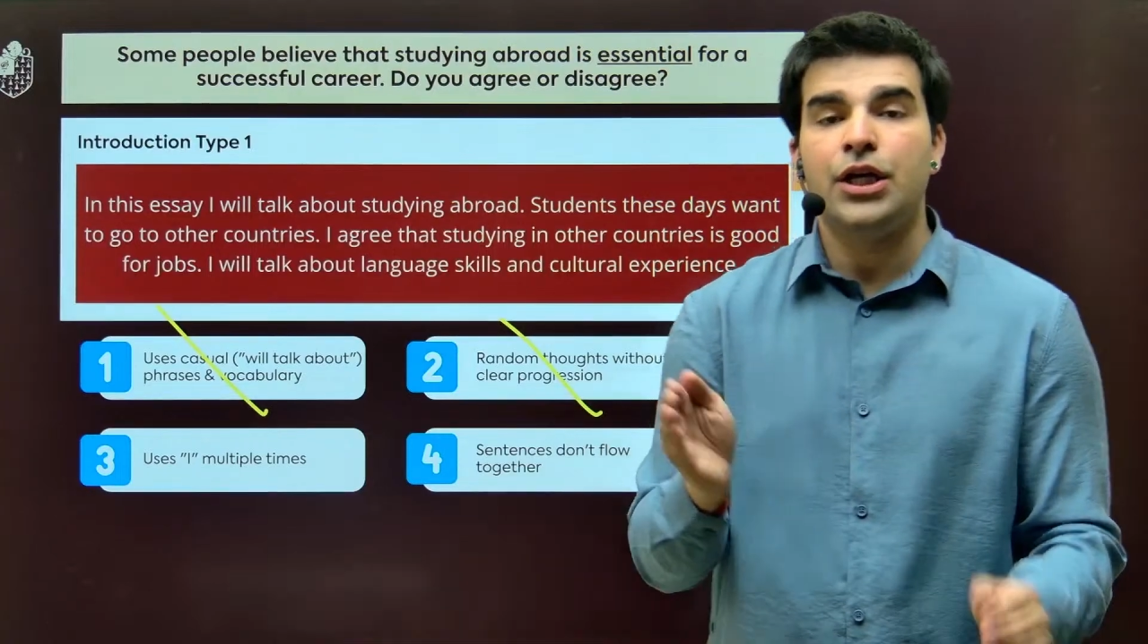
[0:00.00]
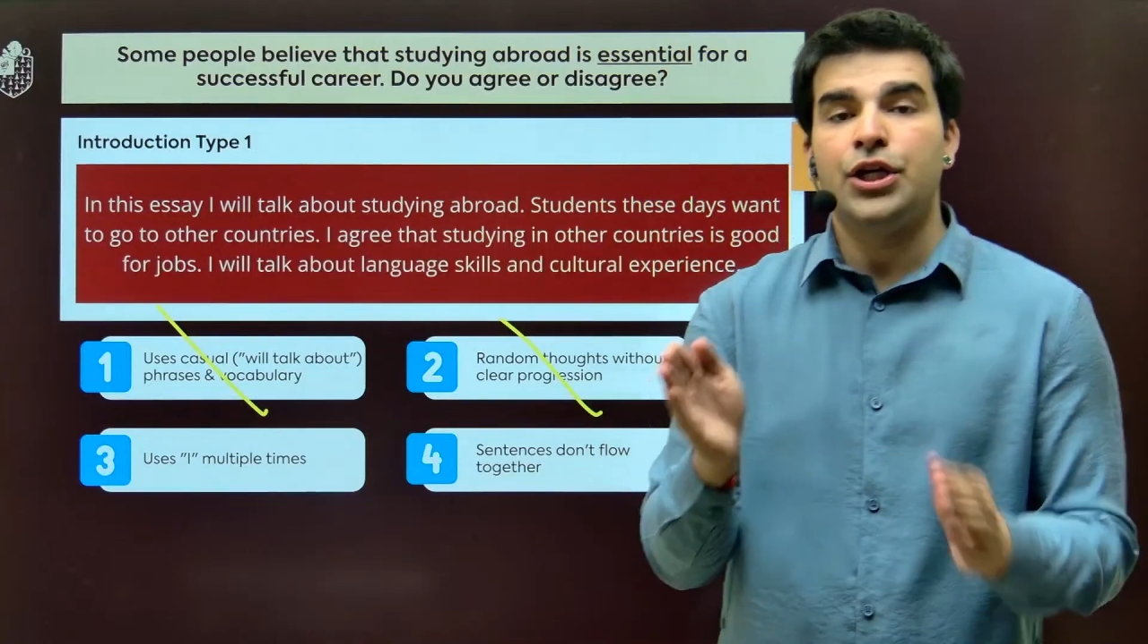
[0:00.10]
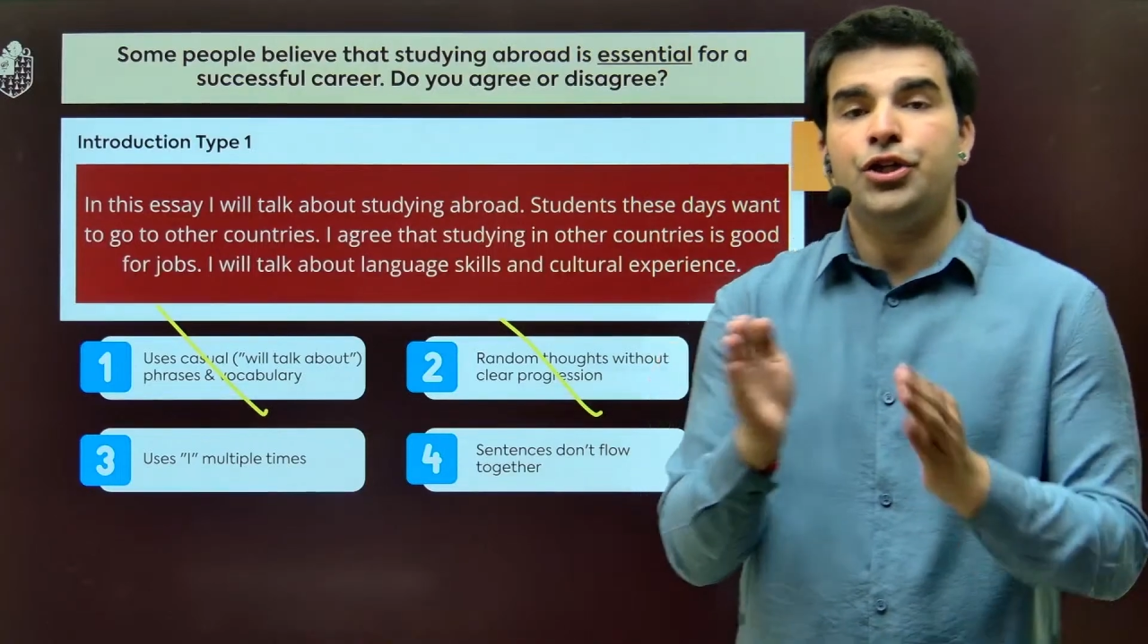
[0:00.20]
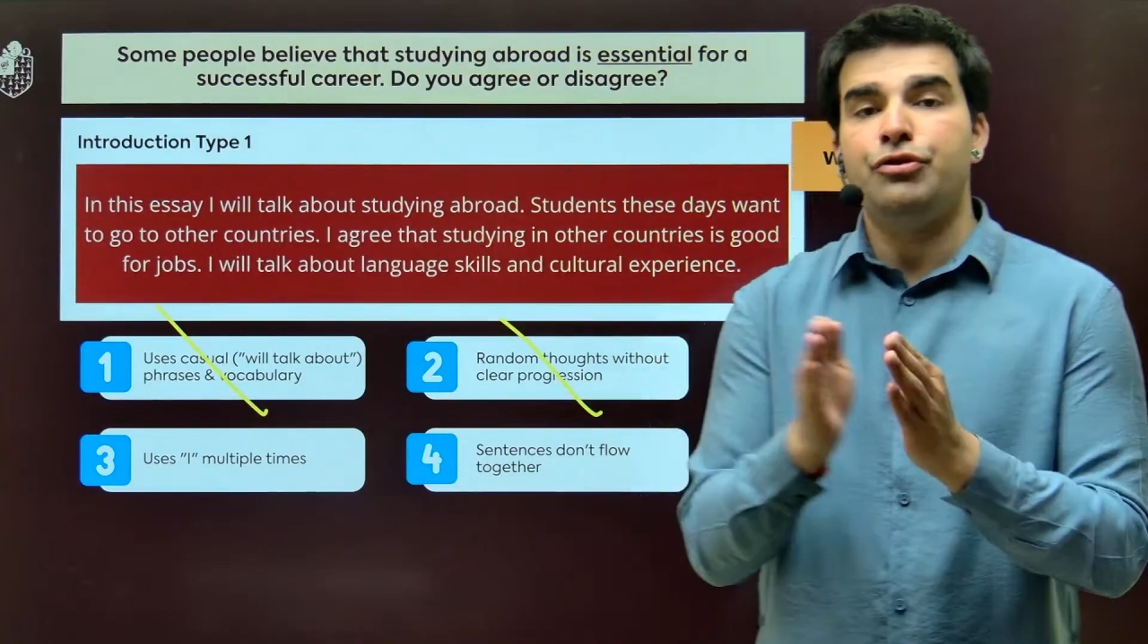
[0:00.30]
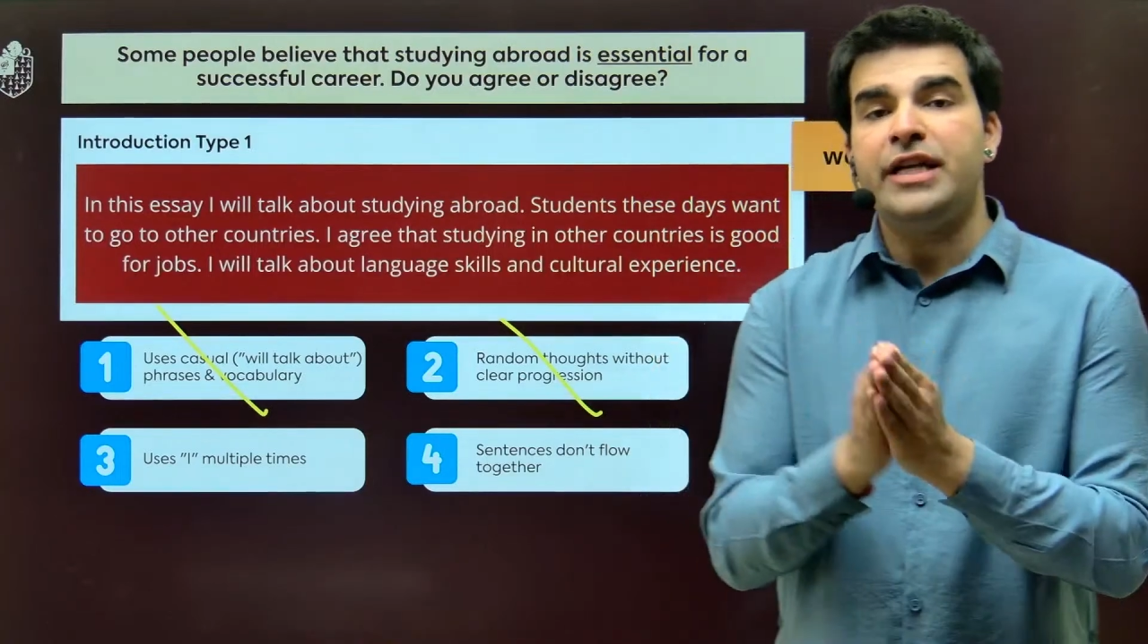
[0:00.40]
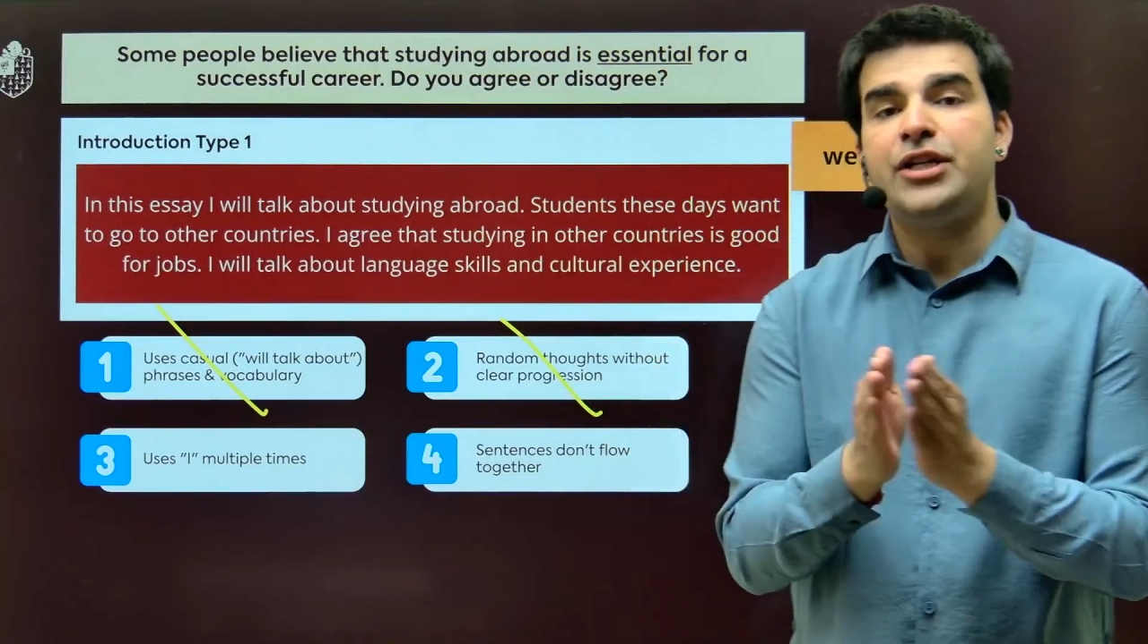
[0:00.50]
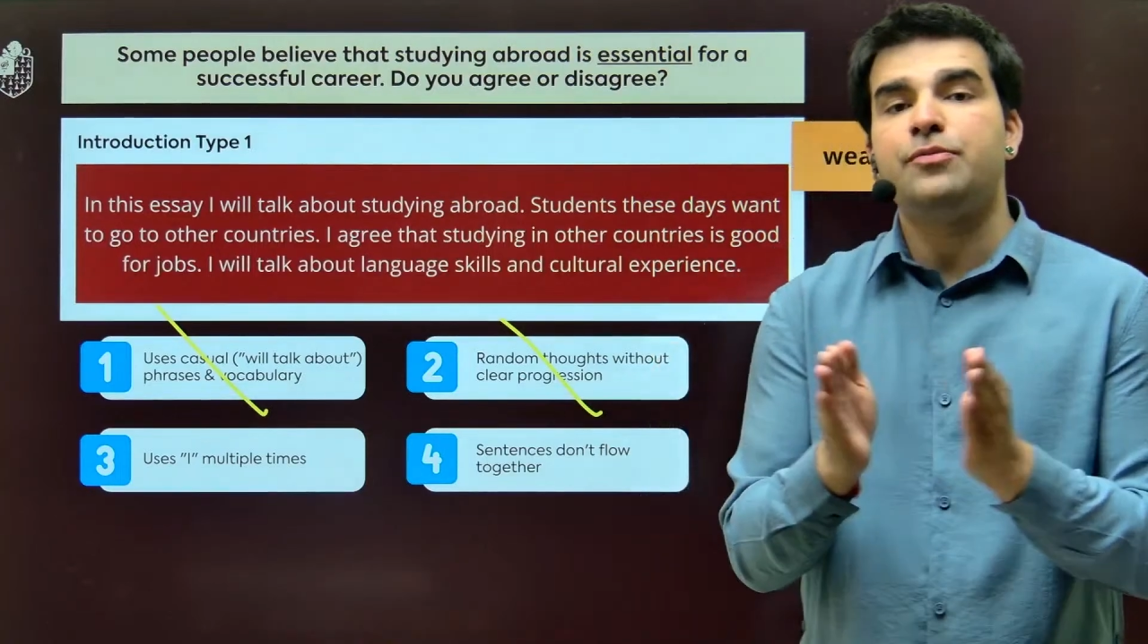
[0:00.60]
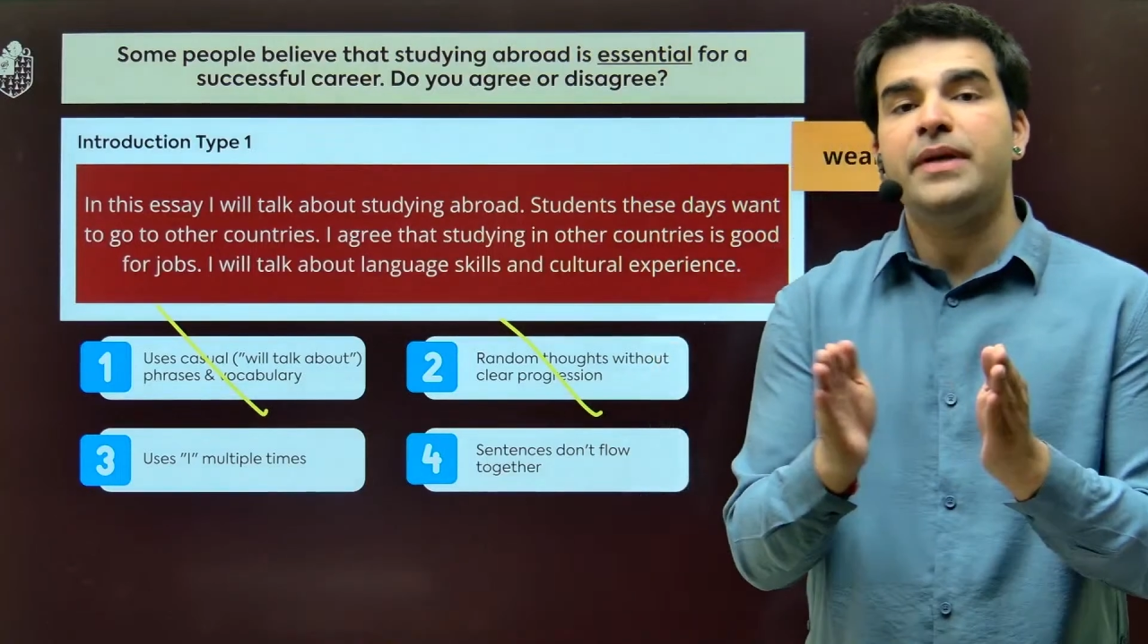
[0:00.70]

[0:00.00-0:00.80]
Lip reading: You need to be